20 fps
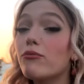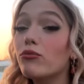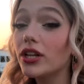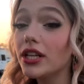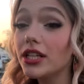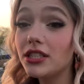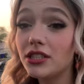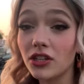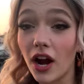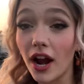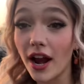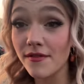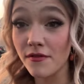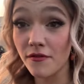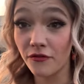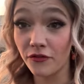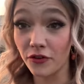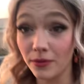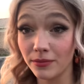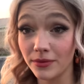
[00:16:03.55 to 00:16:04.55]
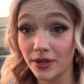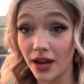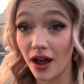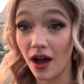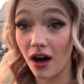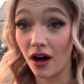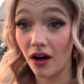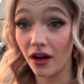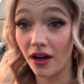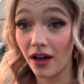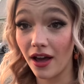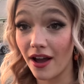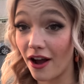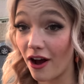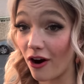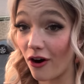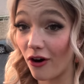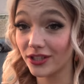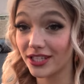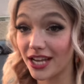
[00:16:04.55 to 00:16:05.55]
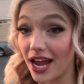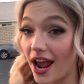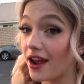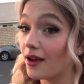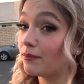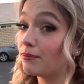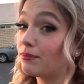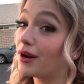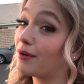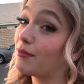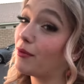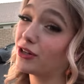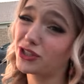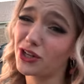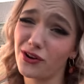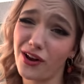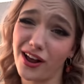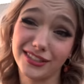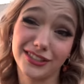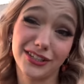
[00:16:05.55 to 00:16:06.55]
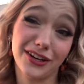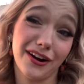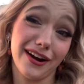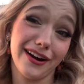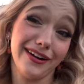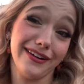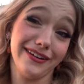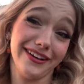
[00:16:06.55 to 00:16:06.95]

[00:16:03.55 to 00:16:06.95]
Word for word: really sorry I haven't filmed it. Uh, all day, but I'm also not sorry.